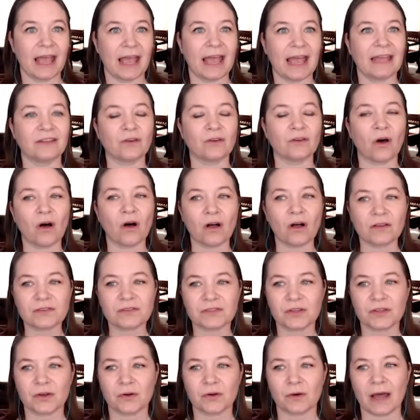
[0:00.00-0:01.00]
and
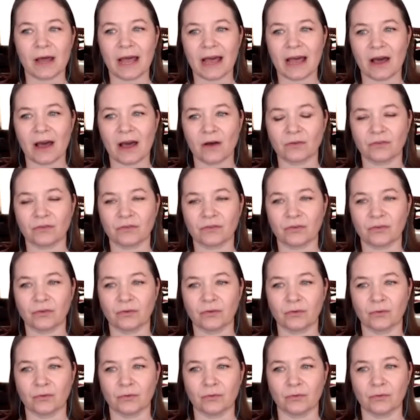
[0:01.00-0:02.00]
also how
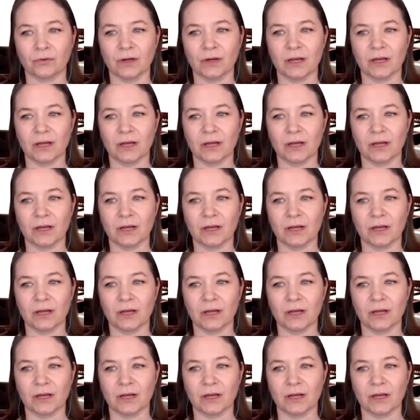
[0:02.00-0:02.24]
to